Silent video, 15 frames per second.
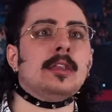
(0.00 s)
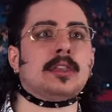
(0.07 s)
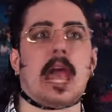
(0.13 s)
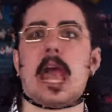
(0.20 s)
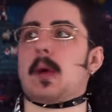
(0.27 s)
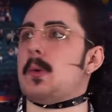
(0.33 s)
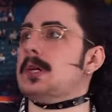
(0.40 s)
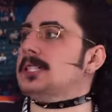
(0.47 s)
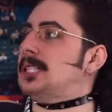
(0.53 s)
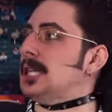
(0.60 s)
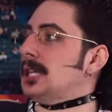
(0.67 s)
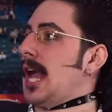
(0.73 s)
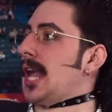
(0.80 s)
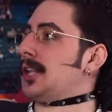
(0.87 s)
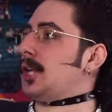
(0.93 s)
that was in
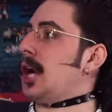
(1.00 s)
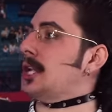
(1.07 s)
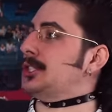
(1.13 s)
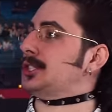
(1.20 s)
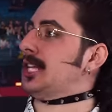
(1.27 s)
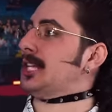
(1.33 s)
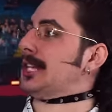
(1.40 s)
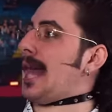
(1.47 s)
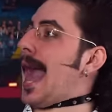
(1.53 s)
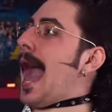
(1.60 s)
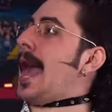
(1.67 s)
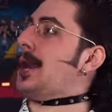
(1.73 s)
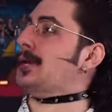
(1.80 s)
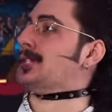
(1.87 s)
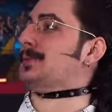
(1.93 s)
that Guns and
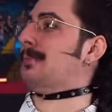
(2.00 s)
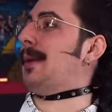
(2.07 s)
Ladders